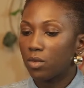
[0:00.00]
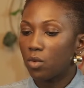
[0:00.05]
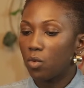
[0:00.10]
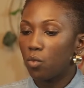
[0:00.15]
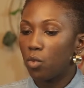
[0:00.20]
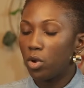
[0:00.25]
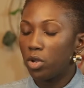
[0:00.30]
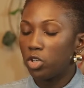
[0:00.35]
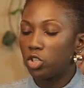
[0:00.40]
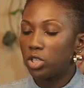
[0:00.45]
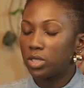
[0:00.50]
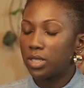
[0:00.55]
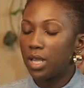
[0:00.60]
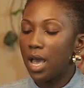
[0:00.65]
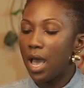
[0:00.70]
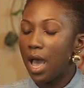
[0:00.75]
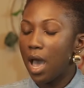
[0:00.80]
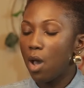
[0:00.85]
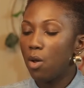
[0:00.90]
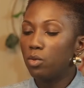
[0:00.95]
what you just said,
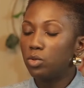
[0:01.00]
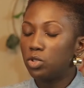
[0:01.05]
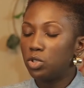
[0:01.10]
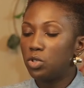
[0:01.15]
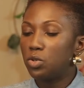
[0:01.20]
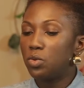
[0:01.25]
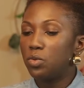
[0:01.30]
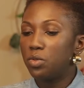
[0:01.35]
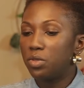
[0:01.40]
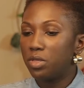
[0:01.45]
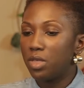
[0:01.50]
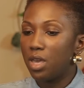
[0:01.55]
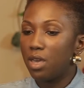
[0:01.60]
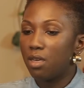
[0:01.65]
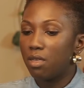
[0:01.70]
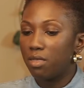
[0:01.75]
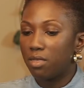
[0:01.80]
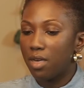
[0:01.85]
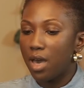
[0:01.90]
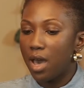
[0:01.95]
how do you
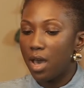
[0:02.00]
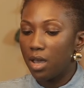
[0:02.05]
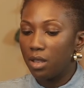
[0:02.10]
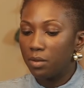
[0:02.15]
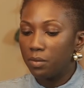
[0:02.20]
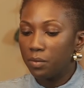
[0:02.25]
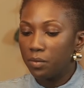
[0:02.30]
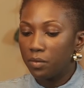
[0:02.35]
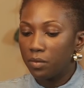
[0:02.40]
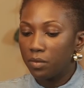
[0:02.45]
think that